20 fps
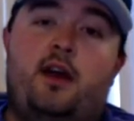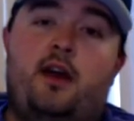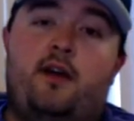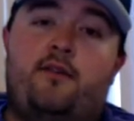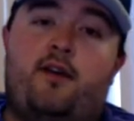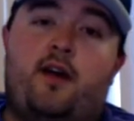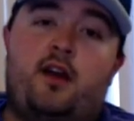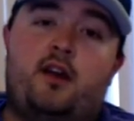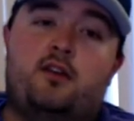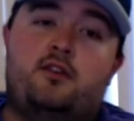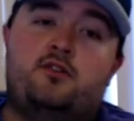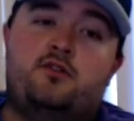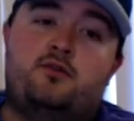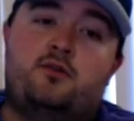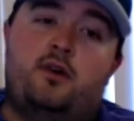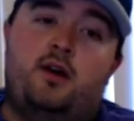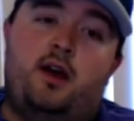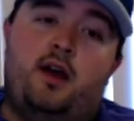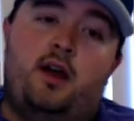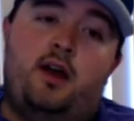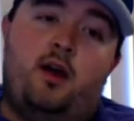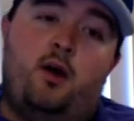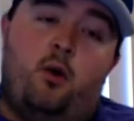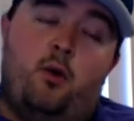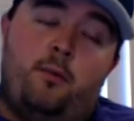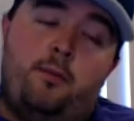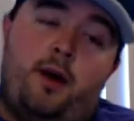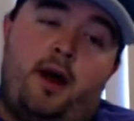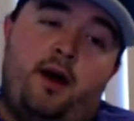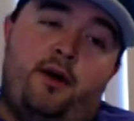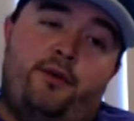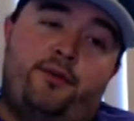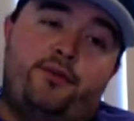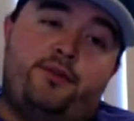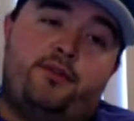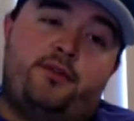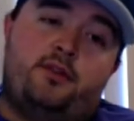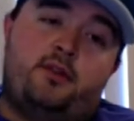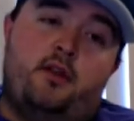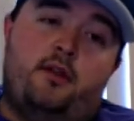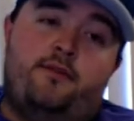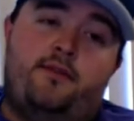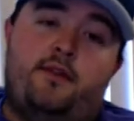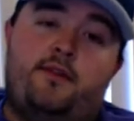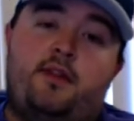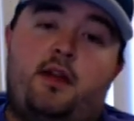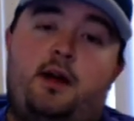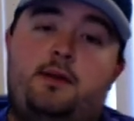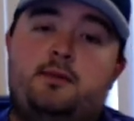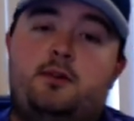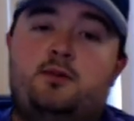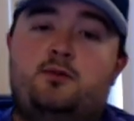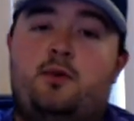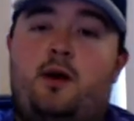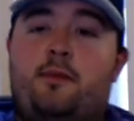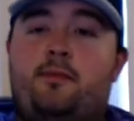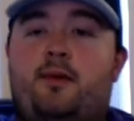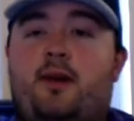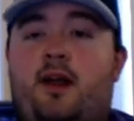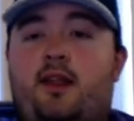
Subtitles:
If I can destroy or bounce a 5th Omni's weapon,